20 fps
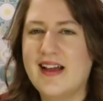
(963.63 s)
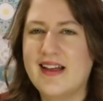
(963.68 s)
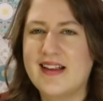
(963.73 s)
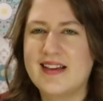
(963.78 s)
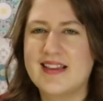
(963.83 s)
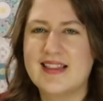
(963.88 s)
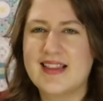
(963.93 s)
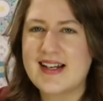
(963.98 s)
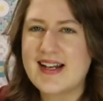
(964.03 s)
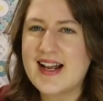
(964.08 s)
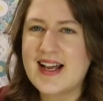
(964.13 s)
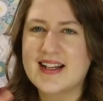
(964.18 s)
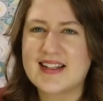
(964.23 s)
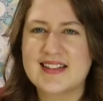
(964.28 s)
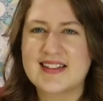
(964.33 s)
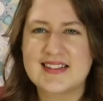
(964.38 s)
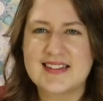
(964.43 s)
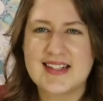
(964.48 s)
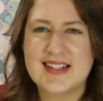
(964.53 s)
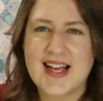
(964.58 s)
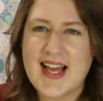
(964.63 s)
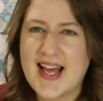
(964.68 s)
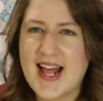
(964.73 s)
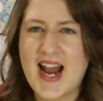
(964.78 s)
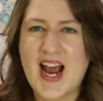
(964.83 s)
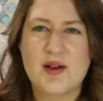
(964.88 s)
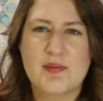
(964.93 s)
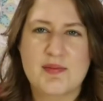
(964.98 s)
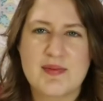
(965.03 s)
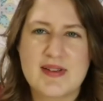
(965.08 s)
the next day it
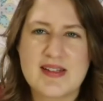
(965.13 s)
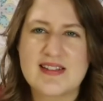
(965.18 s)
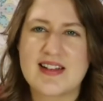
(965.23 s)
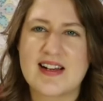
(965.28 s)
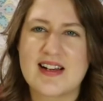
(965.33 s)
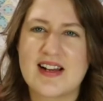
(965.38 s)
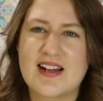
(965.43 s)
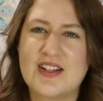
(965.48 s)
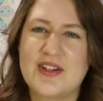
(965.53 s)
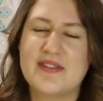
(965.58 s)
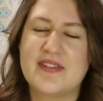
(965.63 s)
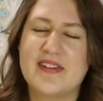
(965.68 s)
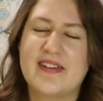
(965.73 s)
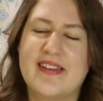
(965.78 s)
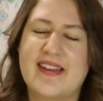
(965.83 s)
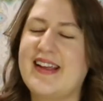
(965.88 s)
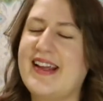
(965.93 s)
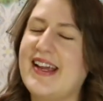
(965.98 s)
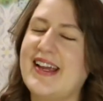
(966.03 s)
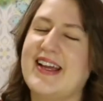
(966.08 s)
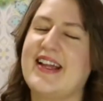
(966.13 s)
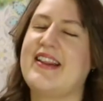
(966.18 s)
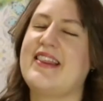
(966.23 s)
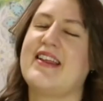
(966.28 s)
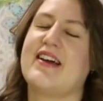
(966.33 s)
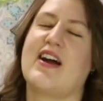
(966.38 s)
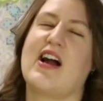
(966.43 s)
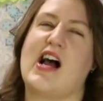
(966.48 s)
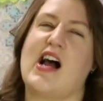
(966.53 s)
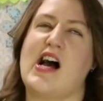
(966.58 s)
happens all over again.
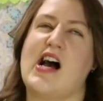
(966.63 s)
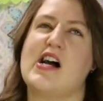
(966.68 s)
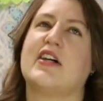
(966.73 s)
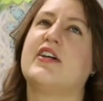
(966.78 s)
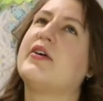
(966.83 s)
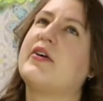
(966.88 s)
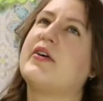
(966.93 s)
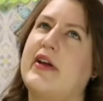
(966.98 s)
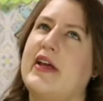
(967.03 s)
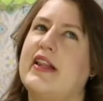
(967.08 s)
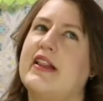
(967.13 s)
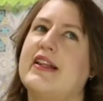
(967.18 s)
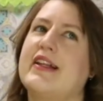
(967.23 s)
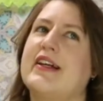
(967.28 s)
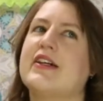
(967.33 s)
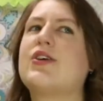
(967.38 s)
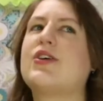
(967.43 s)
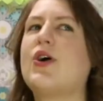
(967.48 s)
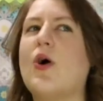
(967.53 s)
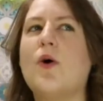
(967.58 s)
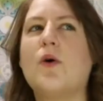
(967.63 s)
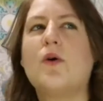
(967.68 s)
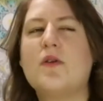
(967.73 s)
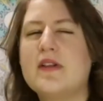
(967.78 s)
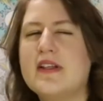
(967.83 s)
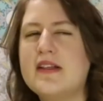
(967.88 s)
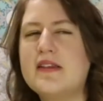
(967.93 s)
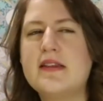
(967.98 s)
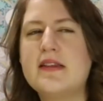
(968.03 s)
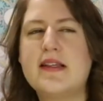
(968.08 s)
They're hungry and they're cold
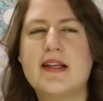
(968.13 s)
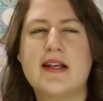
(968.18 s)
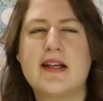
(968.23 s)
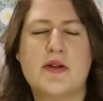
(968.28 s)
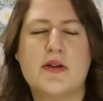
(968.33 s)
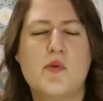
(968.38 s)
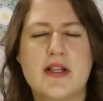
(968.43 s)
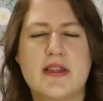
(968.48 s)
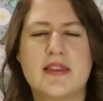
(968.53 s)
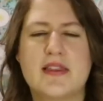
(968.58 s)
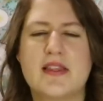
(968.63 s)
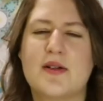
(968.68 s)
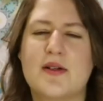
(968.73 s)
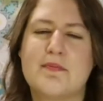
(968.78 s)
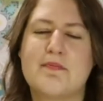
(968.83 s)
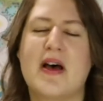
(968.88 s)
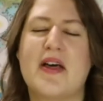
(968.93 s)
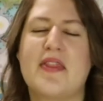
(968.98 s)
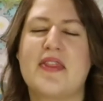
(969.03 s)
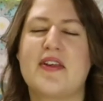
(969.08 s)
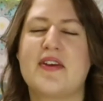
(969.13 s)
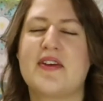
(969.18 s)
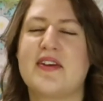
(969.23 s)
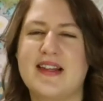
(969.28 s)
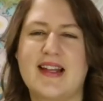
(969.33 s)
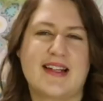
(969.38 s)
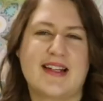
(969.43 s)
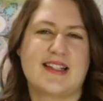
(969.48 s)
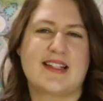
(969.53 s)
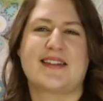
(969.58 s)
and they want their mother, and
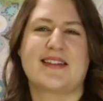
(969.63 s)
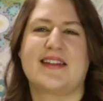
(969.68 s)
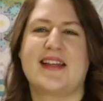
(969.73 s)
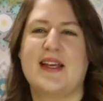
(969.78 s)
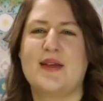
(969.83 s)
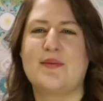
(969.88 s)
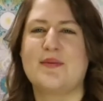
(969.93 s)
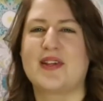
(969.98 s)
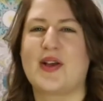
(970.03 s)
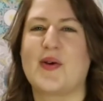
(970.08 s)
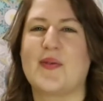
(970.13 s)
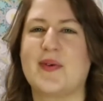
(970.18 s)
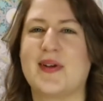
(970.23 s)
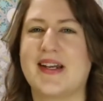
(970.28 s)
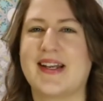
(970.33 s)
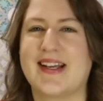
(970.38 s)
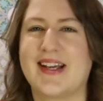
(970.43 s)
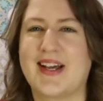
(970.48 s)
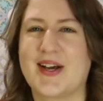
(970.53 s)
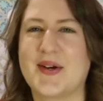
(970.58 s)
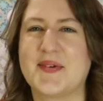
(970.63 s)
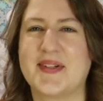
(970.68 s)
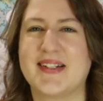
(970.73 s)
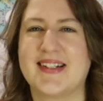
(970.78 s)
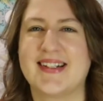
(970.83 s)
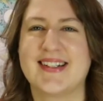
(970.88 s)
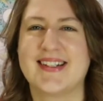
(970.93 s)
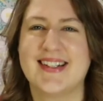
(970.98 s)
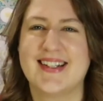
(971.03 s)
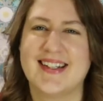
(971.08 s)
it just keeps going and
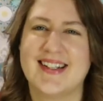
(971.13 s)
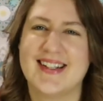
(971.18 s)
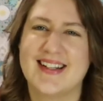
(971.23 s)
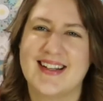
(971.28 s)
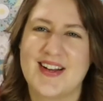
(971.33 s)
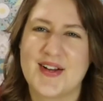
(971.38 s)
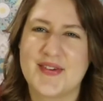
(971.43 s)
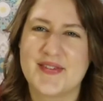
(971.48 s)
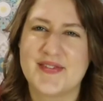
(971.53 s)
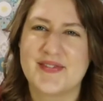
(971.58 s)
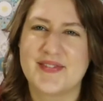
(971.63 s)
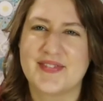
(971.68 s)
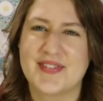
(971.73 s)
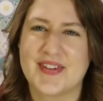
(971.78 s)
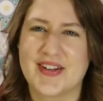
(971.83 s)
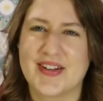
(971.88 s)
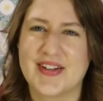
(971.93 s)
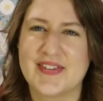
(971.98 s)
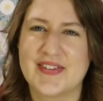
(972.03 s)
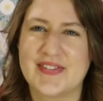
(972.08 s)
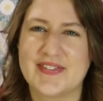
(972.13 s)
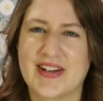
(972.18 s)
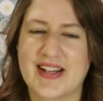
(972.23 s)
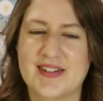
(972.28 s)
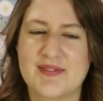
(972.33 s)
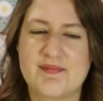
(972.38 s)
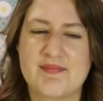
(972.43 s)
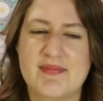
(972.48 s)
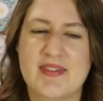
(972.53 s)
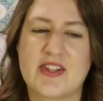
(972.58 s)
going. Very
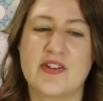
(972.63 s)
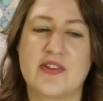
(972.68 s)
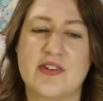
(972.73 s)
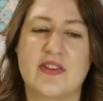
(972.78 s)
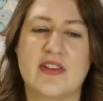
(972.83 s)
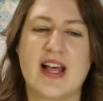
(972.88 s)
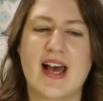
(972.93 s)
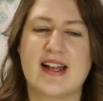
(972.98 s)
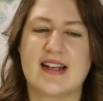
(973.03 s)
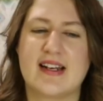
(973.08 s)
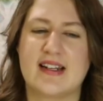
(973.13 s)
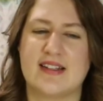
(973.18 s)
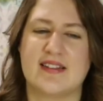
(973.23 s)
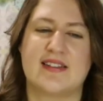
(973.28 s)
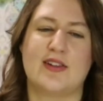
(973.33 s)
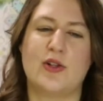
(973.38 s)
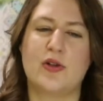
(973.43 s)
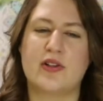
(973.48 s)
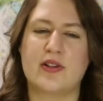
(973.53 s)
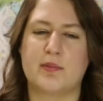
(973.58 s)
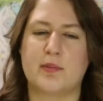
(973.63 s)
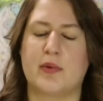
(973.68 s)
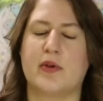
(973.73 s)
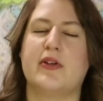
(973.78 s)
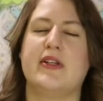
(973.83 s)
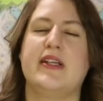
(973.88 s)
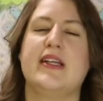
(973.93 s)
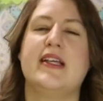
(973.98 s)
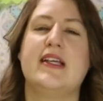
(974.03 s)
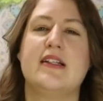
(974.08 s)
fun. So that is Los
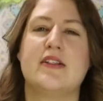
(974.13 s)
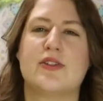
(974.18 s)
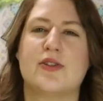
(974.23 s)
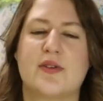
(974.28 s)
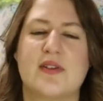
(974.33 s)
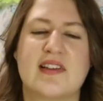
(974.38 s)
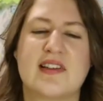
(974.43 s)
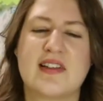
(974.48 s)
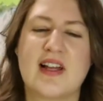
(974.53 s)
Pollitos